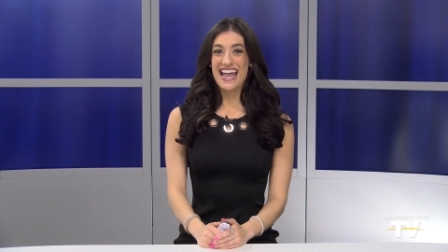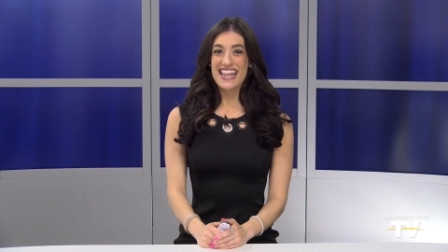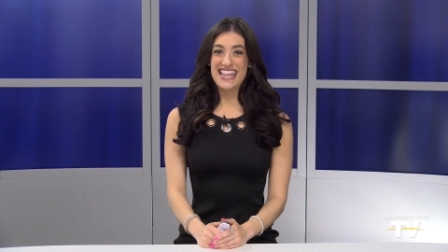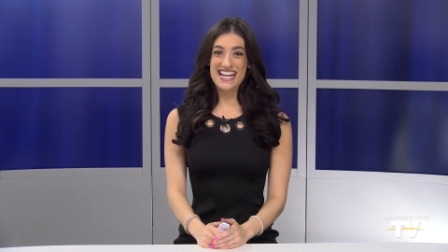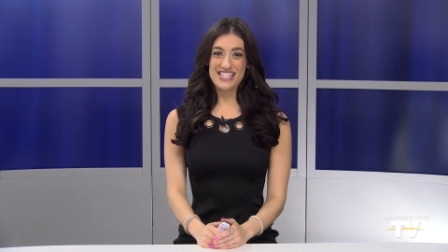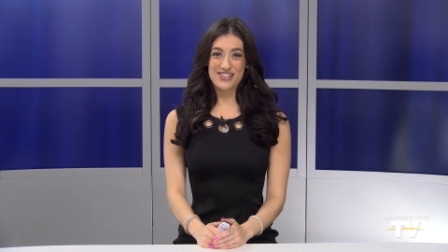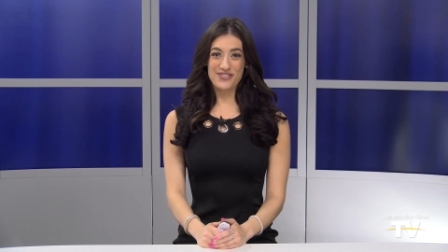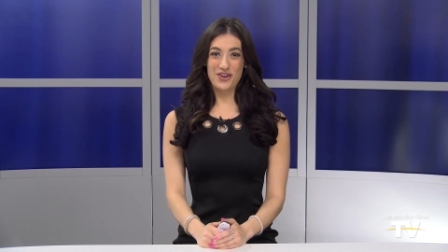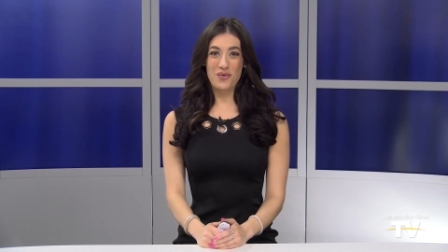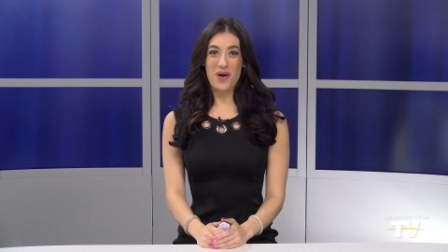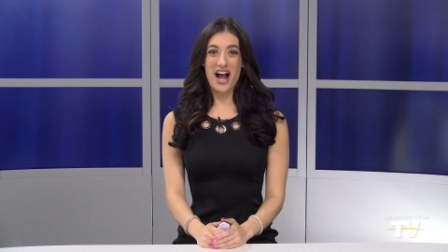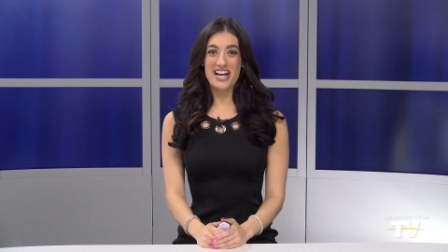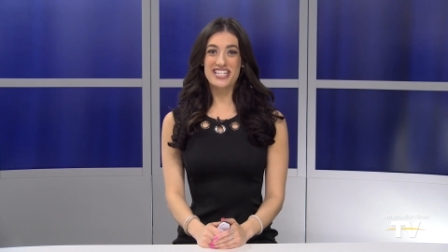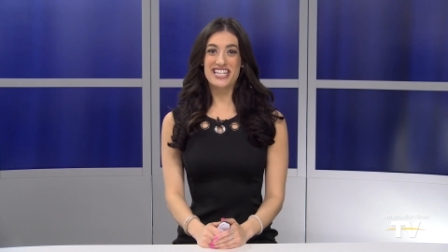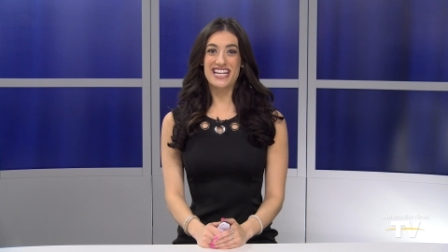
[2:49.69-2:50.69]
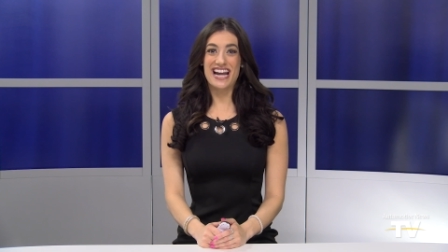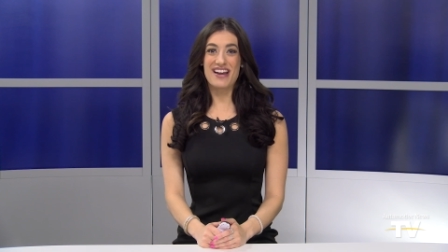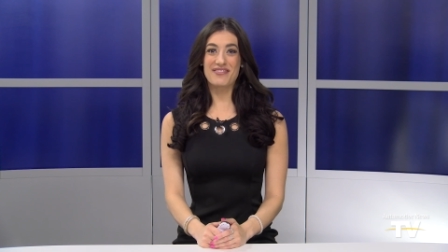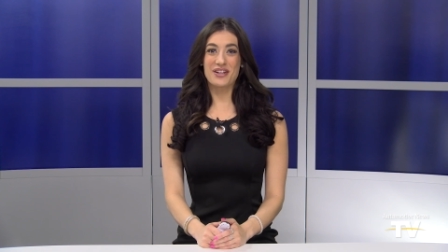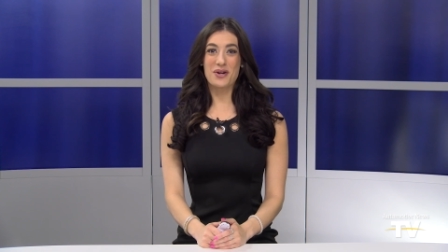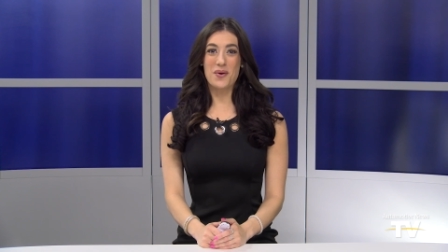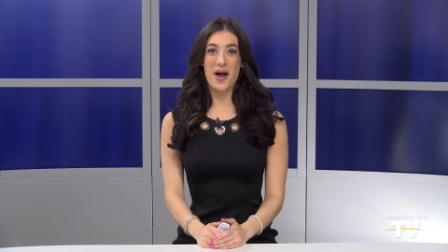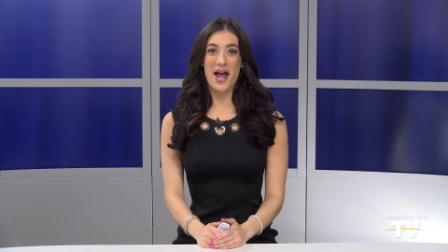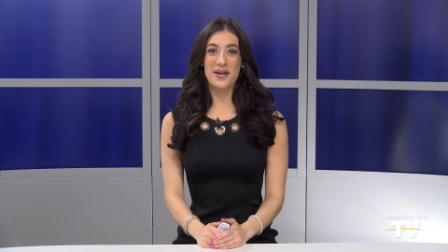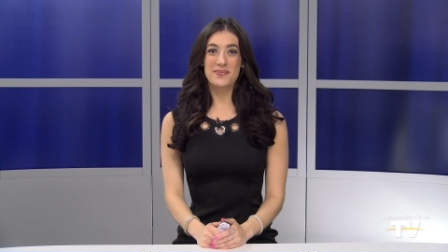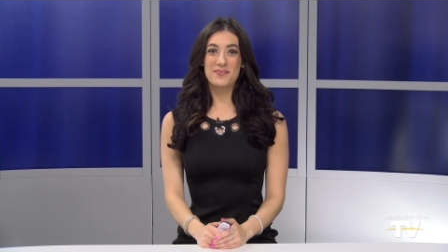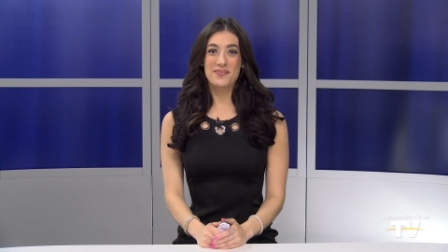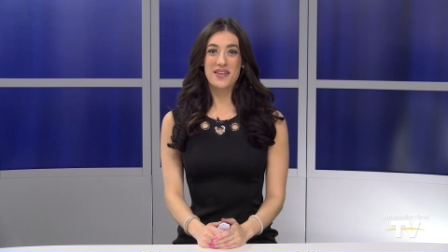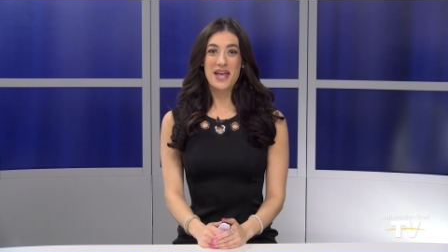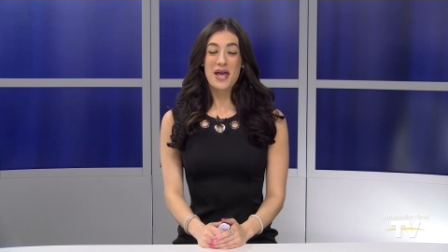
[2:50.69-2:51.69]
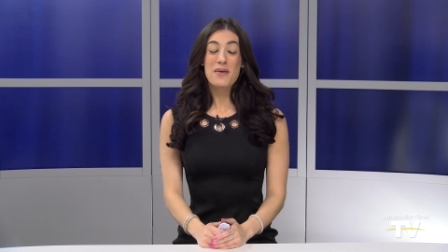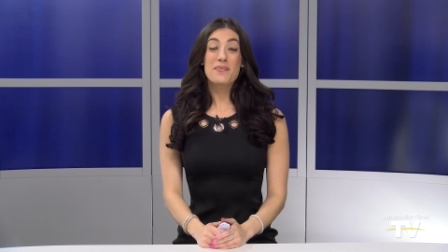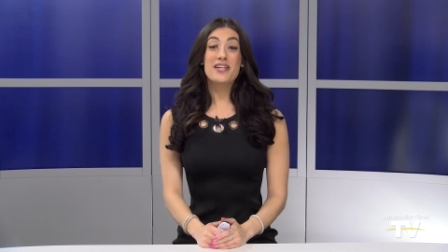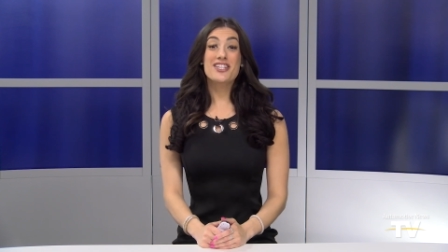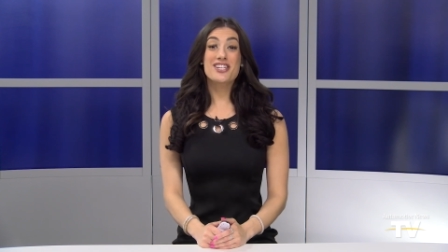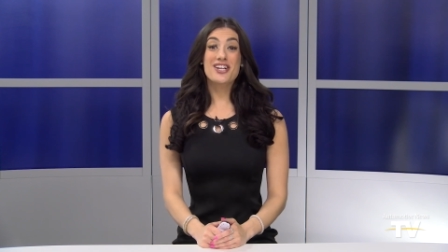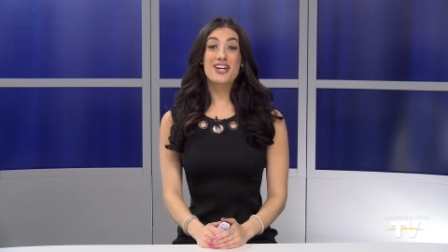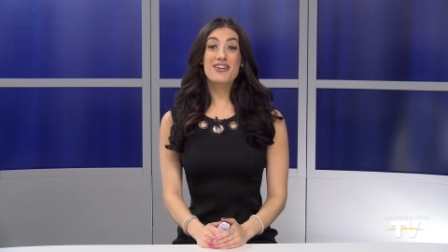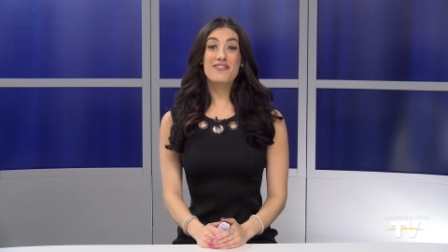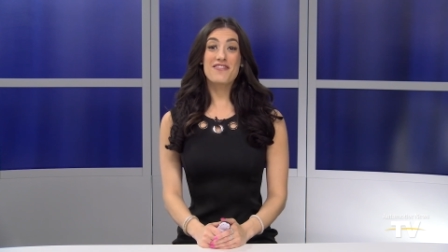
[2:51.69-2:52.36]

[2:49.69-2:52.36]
Thanks for watching, everyone. Be sure to